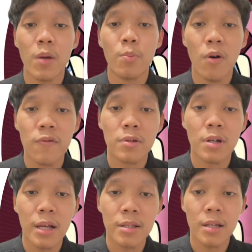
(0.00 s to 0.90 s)
both
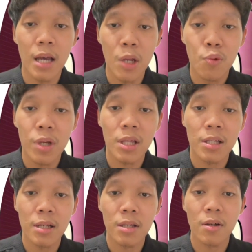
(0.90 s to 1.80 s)
strengths and
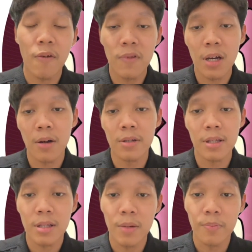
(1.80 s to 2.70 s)
weaknesses of the current
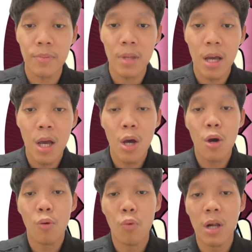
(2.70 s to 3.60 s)
system.
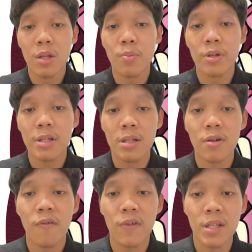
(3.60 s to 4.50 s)
While the process
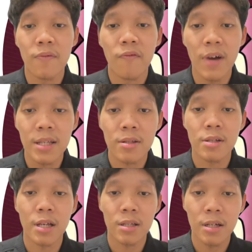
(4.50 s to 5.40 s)
offers fast
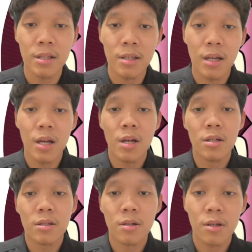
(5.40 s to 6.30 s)
transactions,
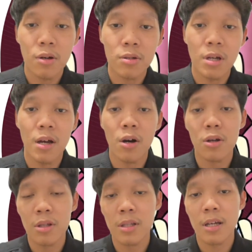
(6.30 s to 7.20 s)
secured
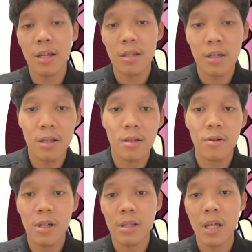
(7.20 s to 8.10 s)
authentication,
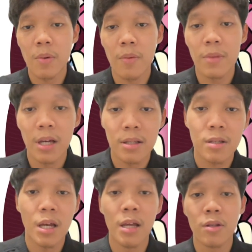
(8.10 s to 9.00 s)
real-time
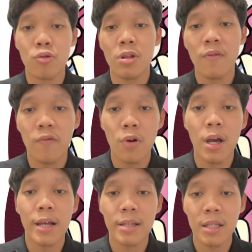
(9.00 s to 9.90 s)
updates, and 24
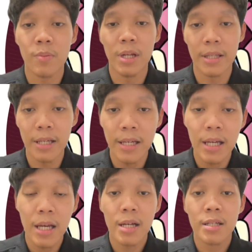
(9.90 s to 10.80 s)
accessibility,
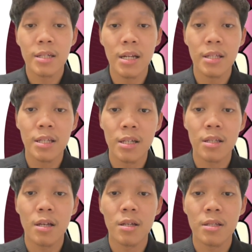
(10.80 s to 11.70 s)

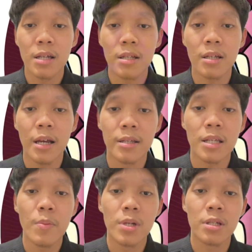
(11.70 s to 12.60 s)
challenges such as
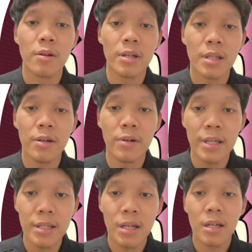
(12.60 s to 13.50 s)
cybersecurity
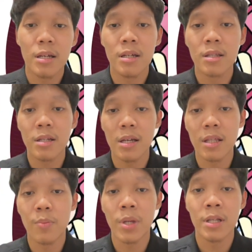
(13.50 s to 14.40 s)
risks,
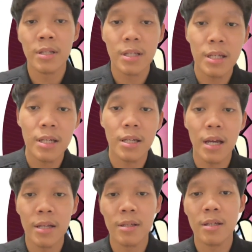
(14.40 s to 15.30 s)
internet dependency,
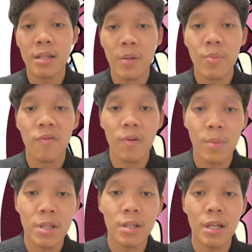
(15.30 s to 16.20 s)
and system
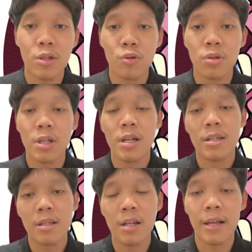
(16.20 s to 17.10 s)
performance issues
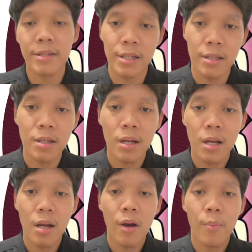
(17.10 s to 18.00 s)
still exist.
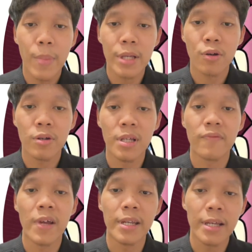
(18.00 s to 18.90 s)
Based on these
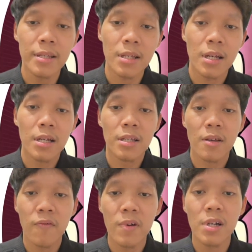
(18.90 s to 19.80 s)
findings,
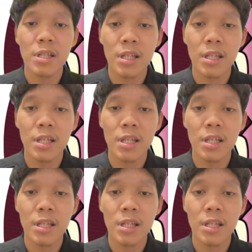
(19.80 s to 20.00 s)
several